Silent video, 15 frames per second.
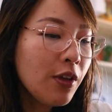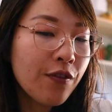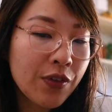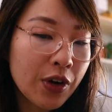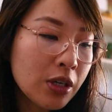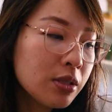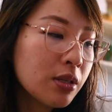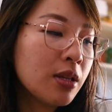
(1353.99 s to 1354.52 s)

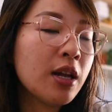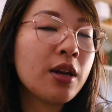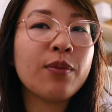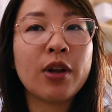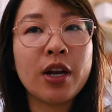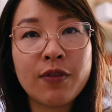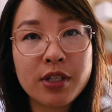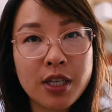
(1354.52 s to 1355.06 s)
first, and then
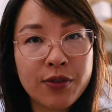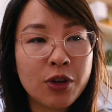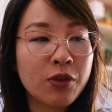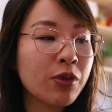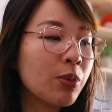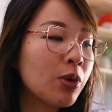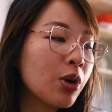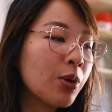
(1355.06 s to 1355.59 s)
whatever left
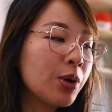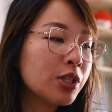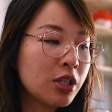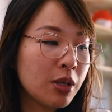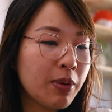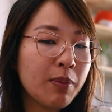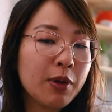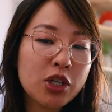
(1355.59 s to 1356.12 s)
over will go into
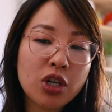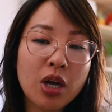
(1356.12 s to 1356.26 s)
the public